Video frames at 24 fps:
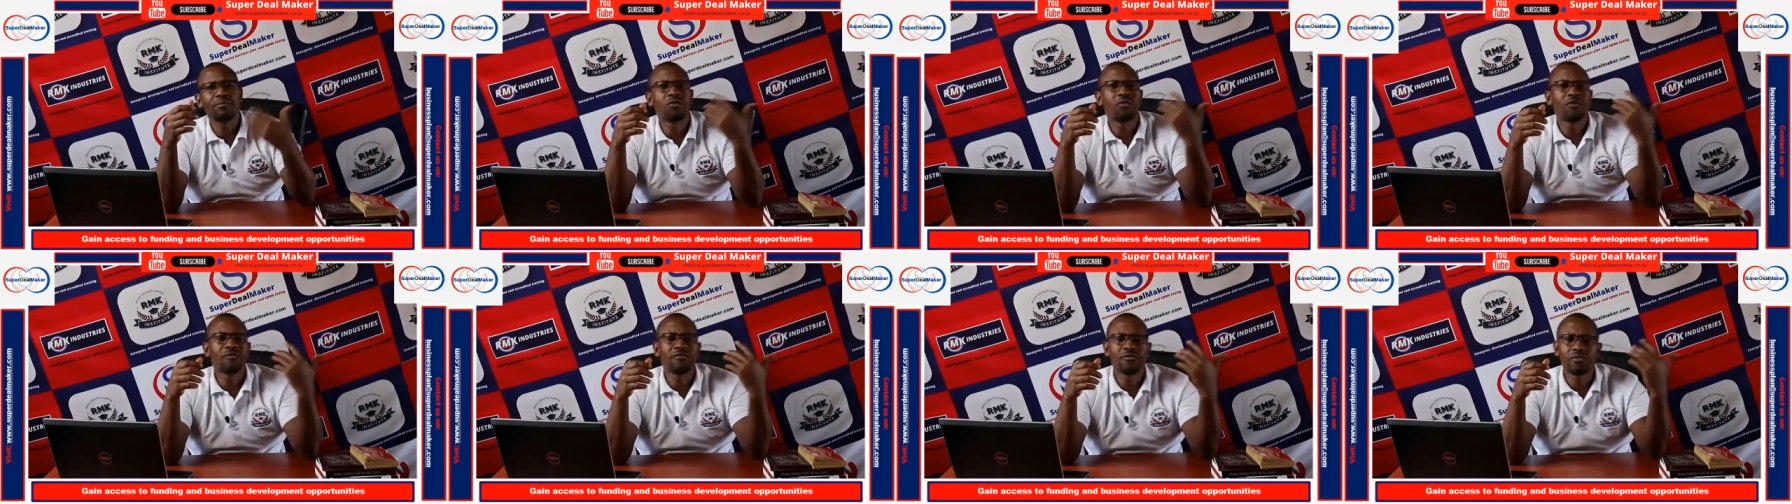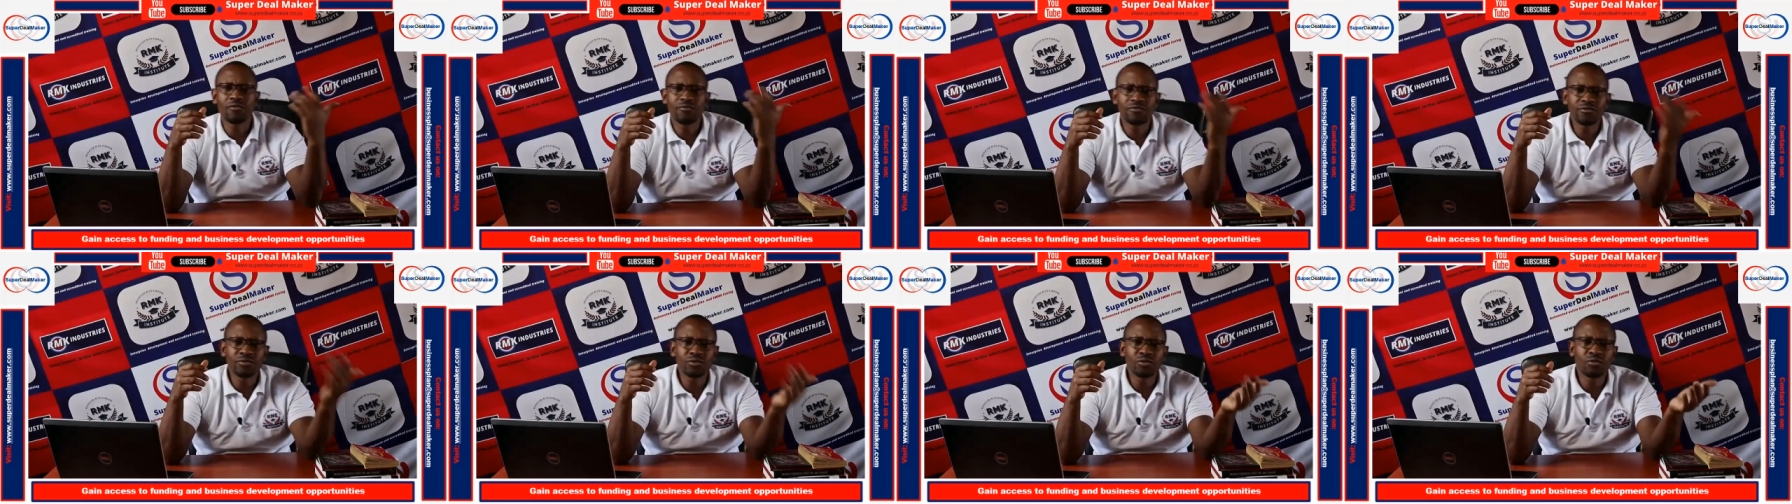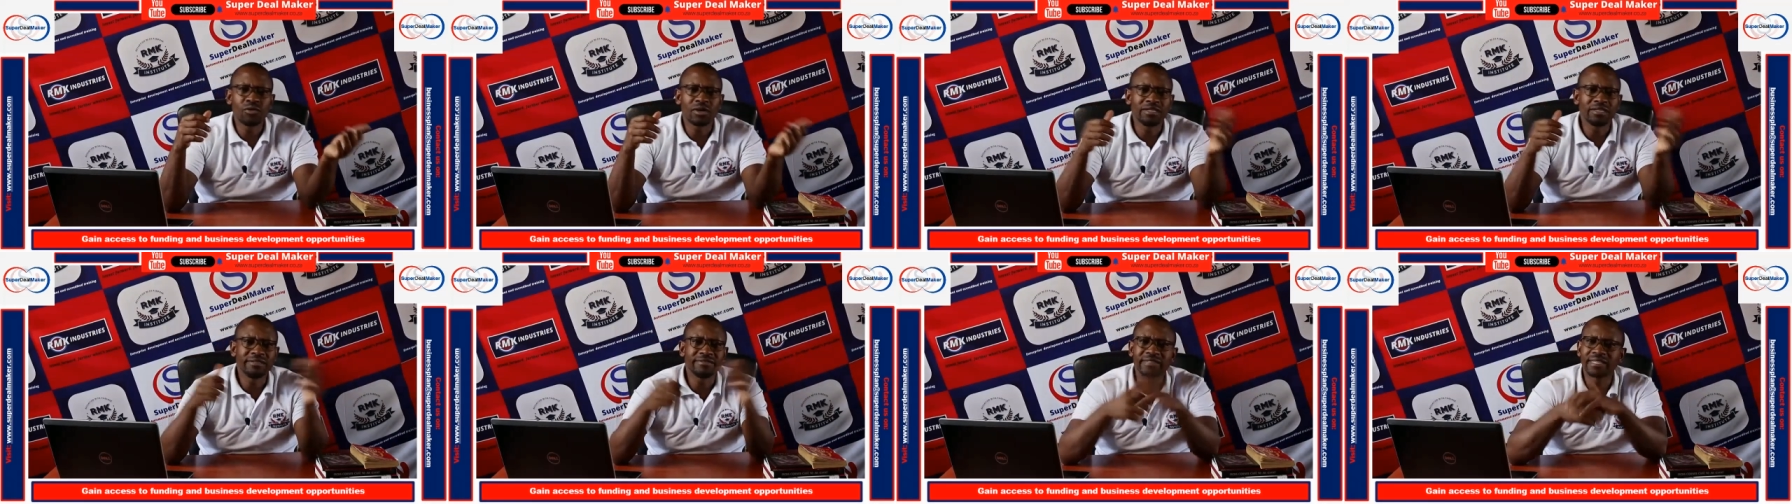or for full
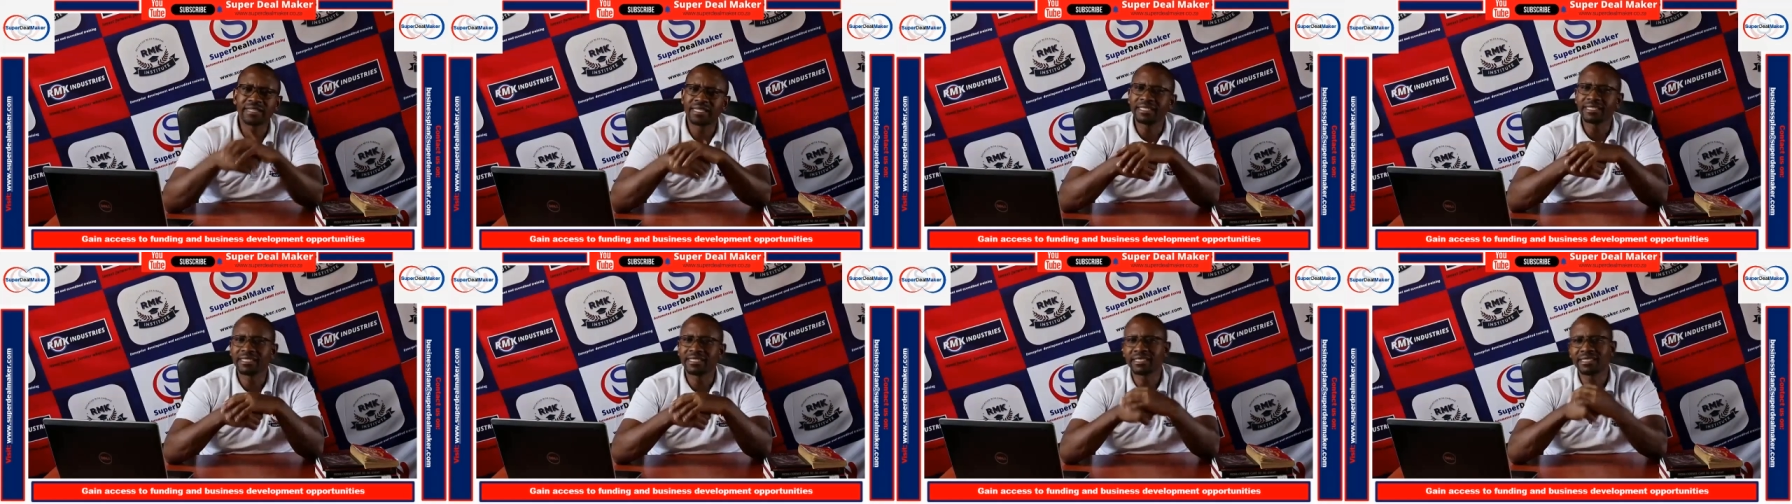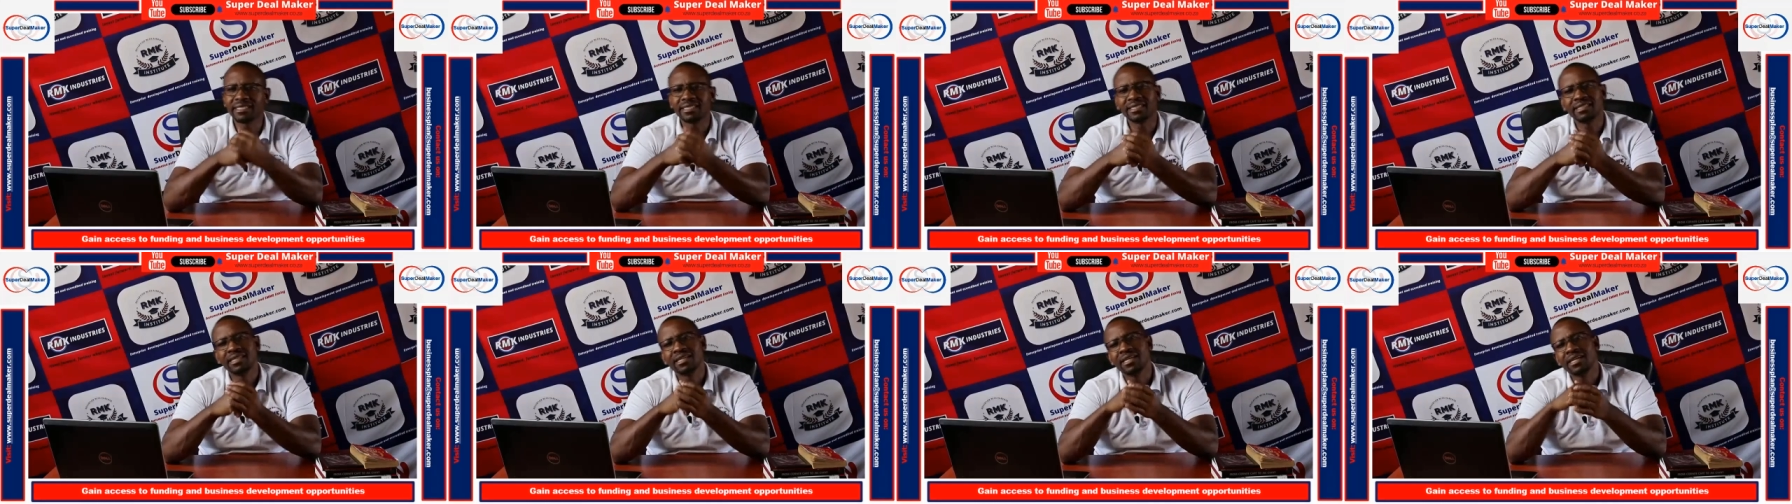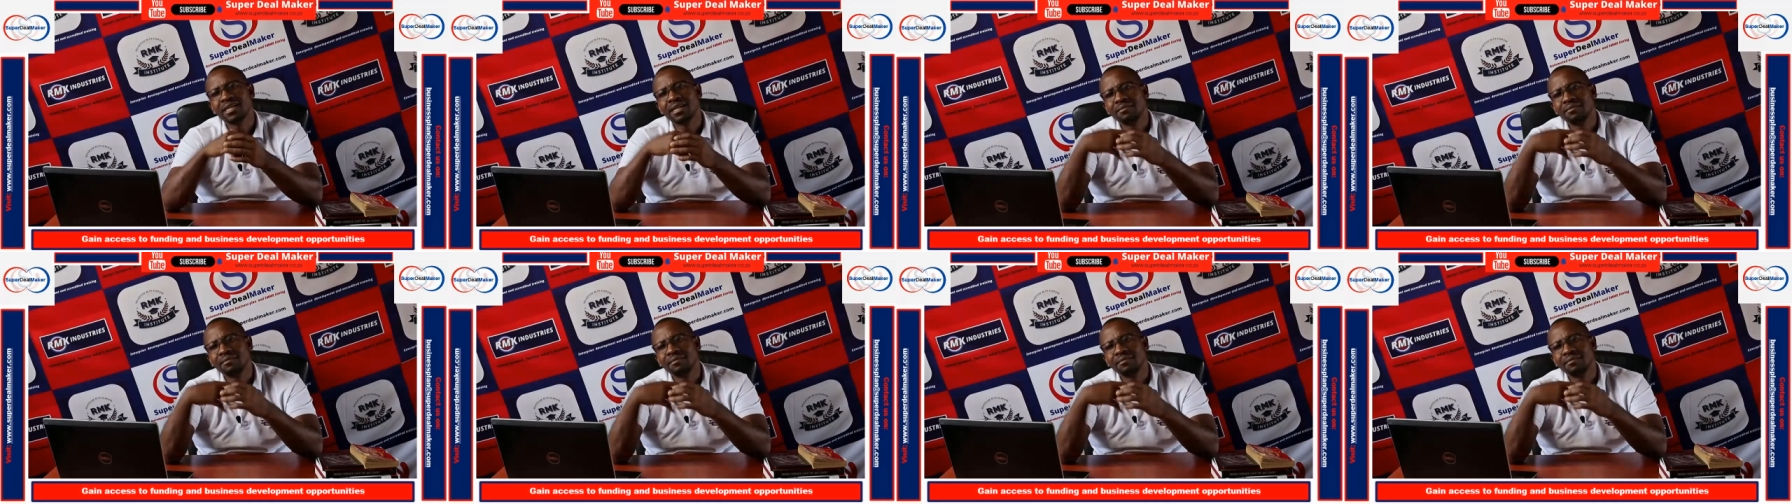qualification.